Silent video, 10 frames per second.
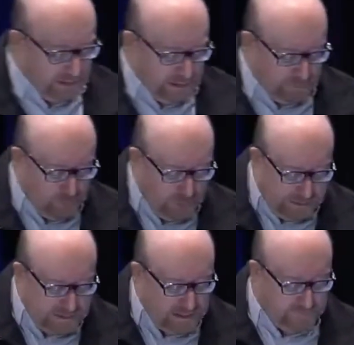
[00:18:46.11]
He had a pretty
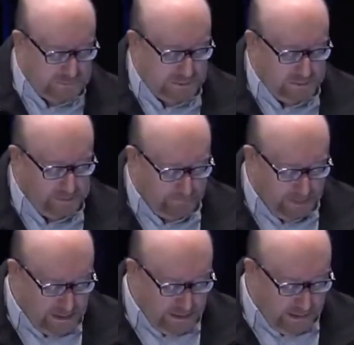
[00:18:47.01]
tough time.
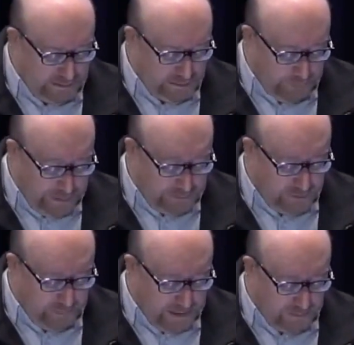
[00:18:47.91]
It speaks
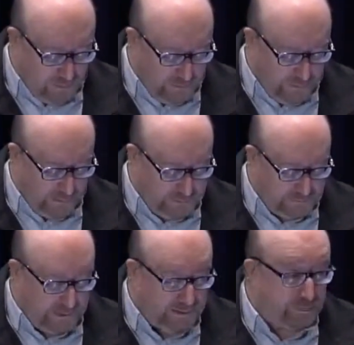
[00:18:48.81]
about all of those
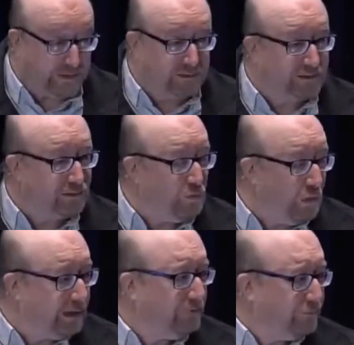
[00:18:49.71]
things, but there's a
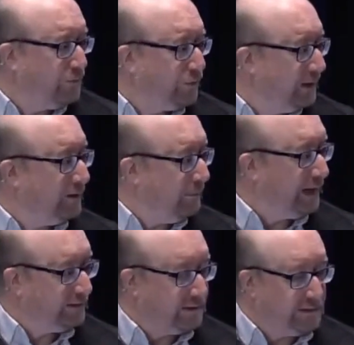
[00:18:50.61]
wonderful thing
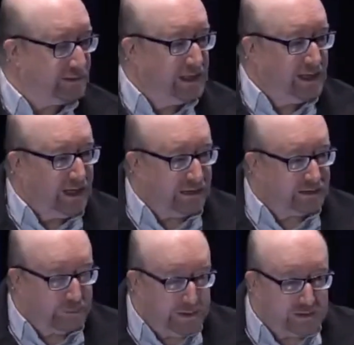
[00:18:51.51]
about this. It
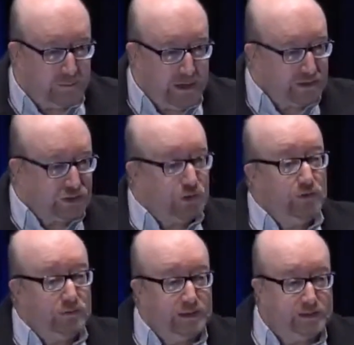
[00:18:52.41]
speaks about two
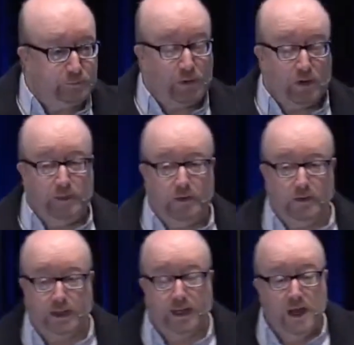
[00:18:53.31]
things
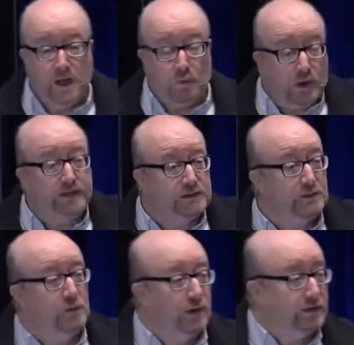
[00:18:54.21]
primarily. One is the
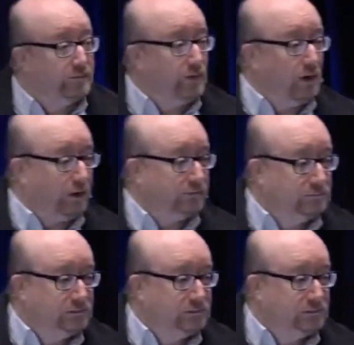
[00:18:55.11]
word of God.